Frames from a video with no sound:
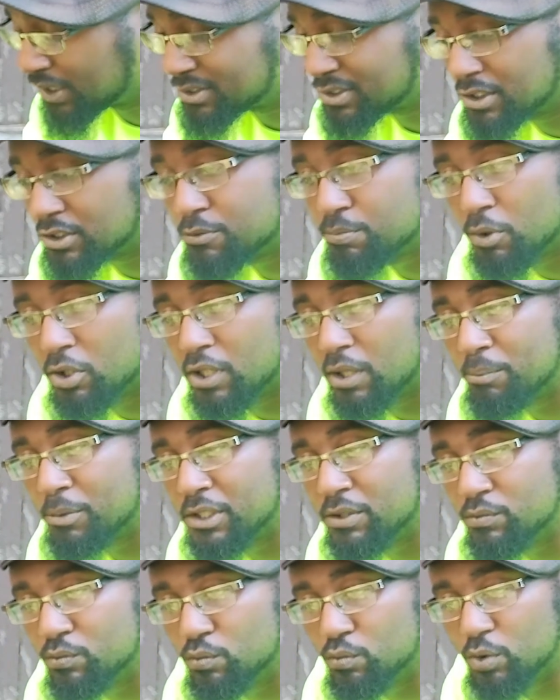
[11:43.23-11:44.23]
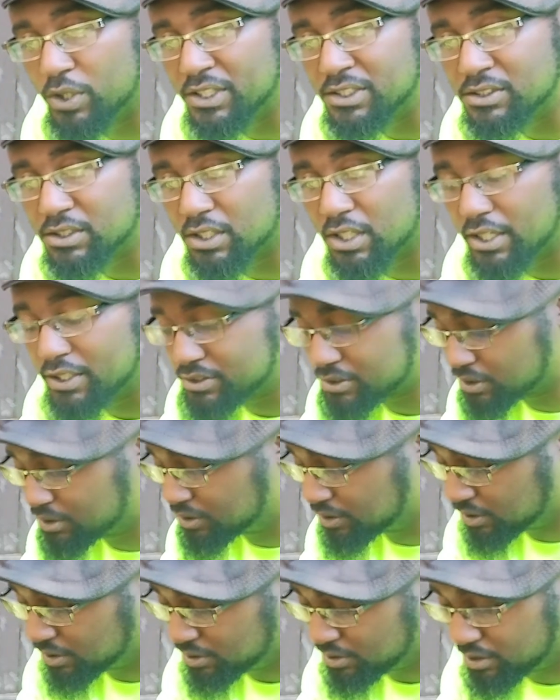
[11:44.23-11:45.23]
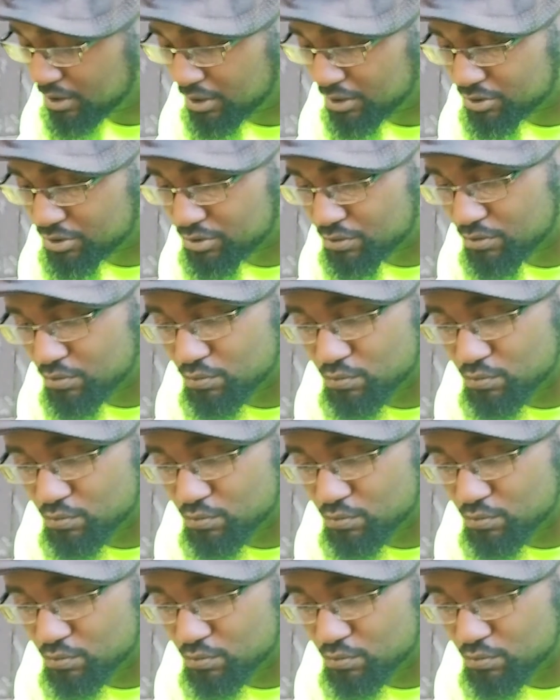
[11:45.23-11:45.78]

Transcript: I say small, I mean weighs less. And then there's,